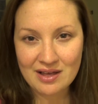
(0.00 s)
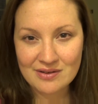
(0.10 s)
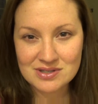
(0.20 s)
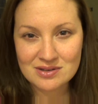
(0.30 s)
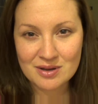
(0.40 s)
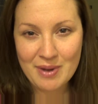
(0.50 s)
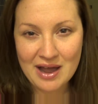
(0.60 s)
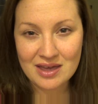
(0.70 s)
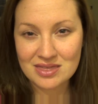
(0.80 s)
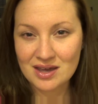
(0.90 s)
I'll have to look
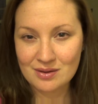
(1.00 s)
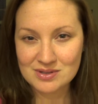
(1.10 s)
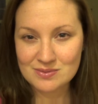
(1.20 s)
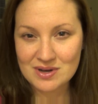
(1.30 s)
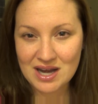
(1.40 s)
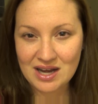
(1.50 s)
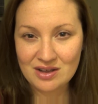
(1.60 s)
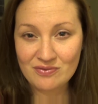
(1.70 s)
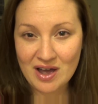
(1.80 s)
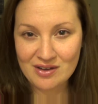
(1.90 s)
back. I think I was
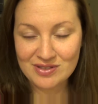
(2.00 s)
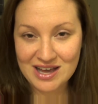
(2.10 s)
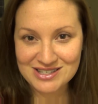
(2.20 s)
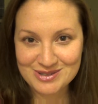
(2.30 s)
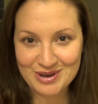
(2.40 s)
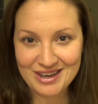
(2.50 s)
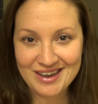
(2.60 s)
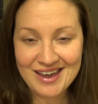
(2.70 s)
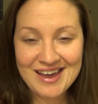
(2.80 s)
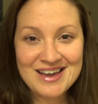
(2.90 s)
185 last week.